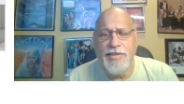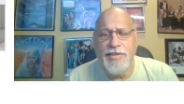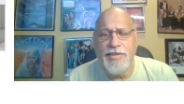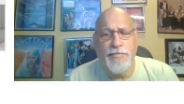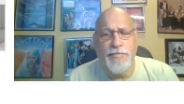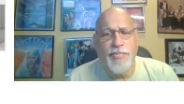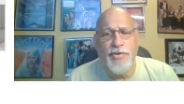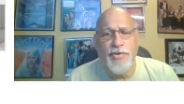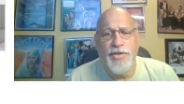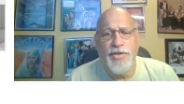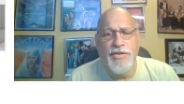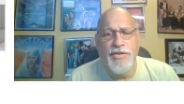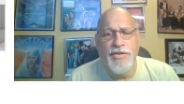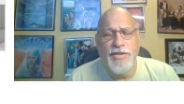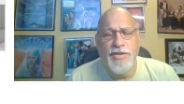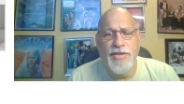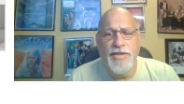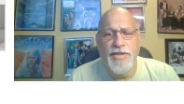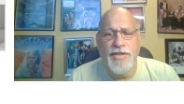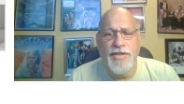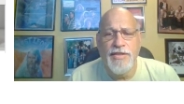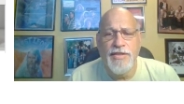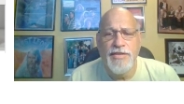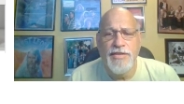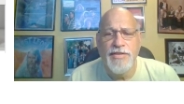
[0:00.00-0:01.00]
That's a pretty good
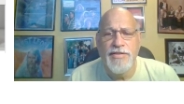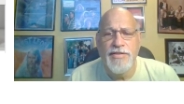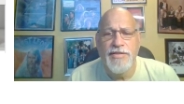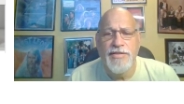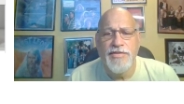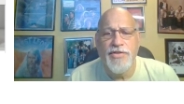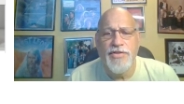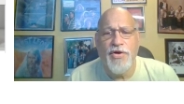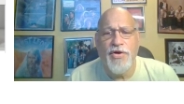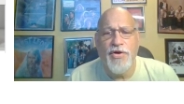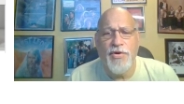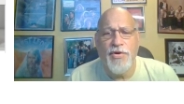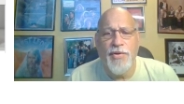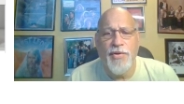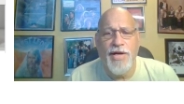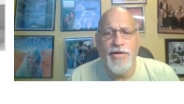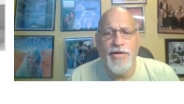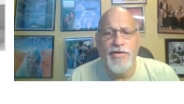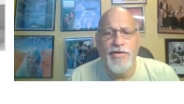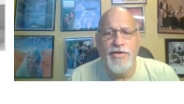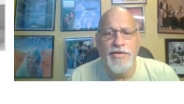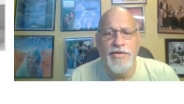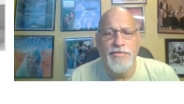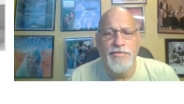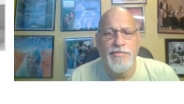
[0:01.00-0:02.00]

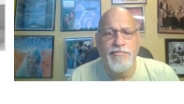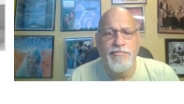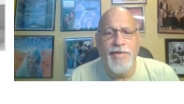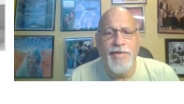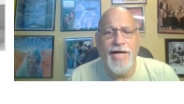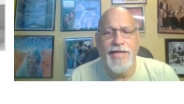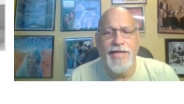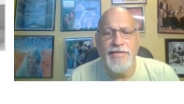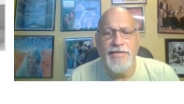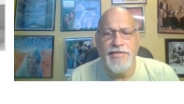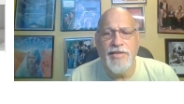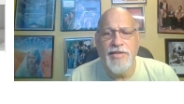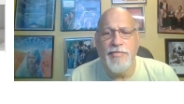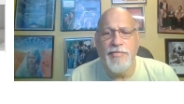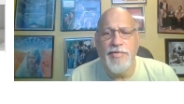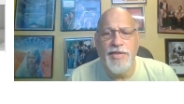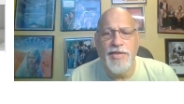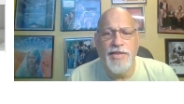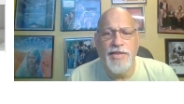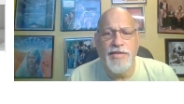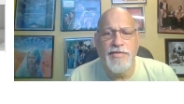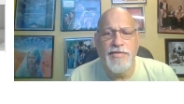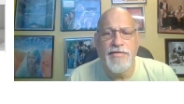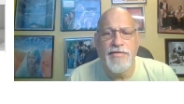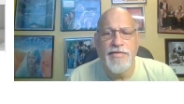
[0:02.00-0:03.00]
turnaround on buying
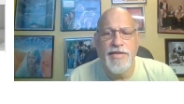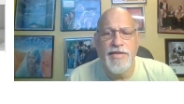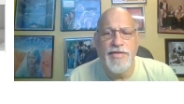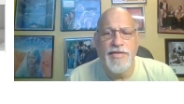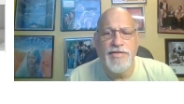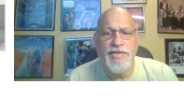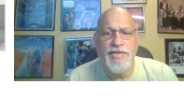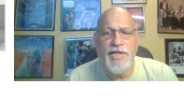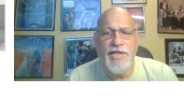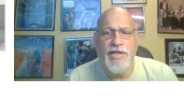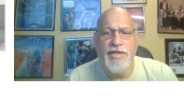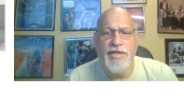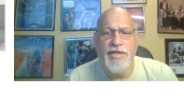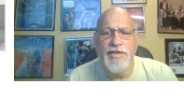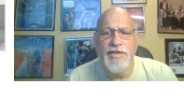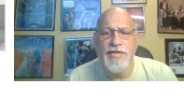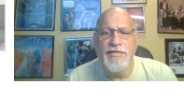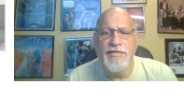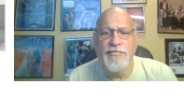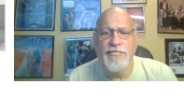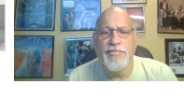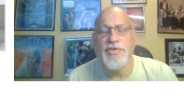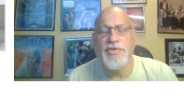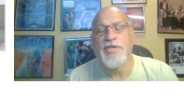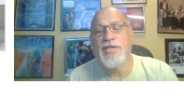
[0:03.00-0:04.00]
something and selling it,
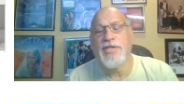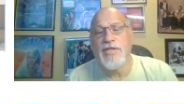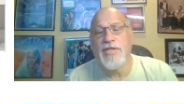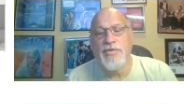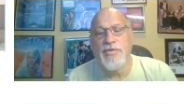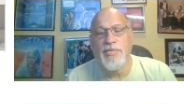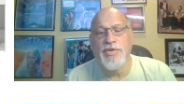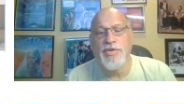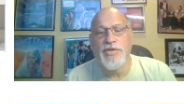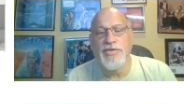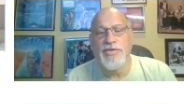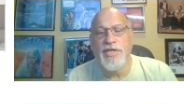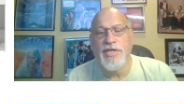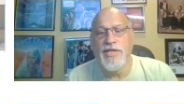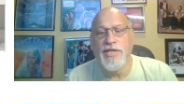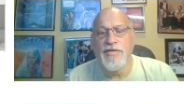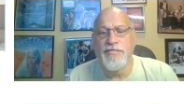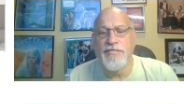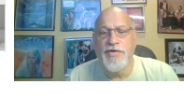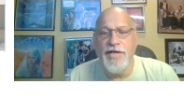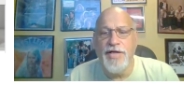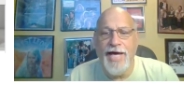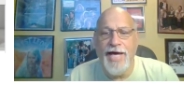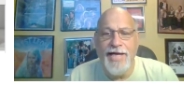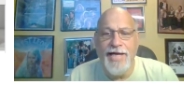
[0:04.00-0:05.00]
particularly when you're selling
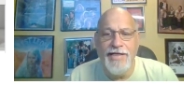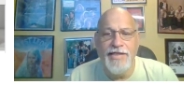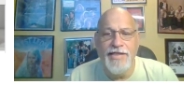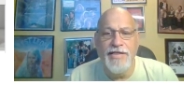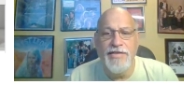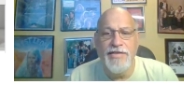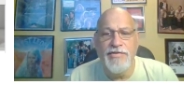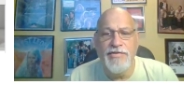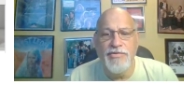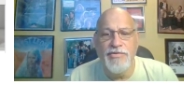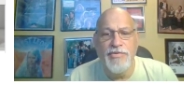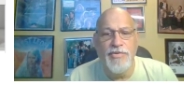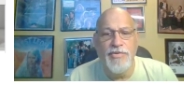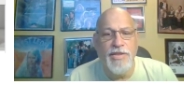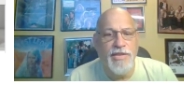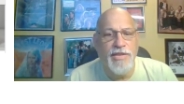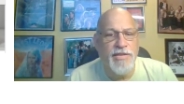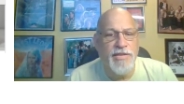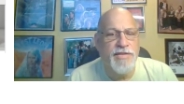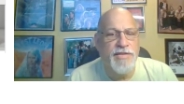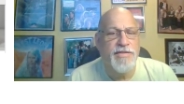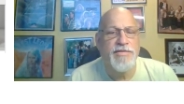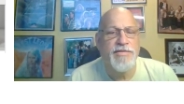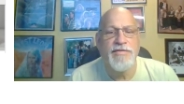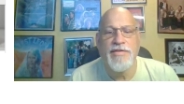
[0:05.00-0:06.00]
it for $90
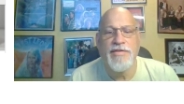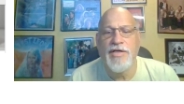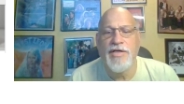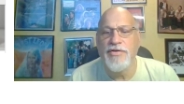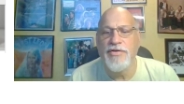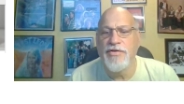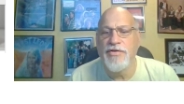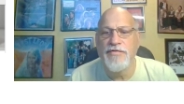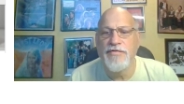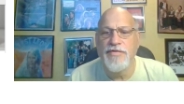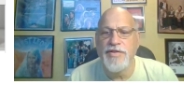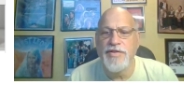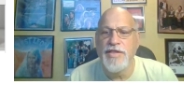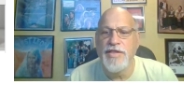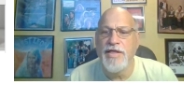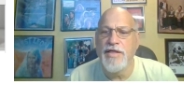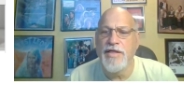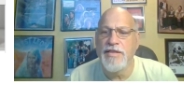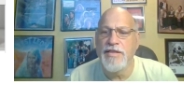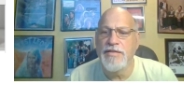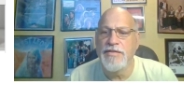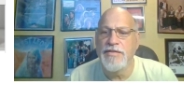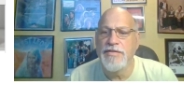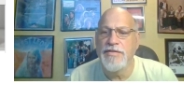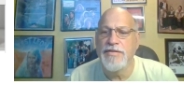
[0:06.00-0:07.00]
to
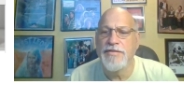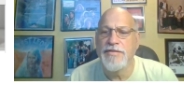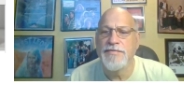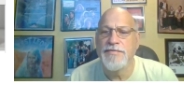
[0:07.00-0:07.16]
$150.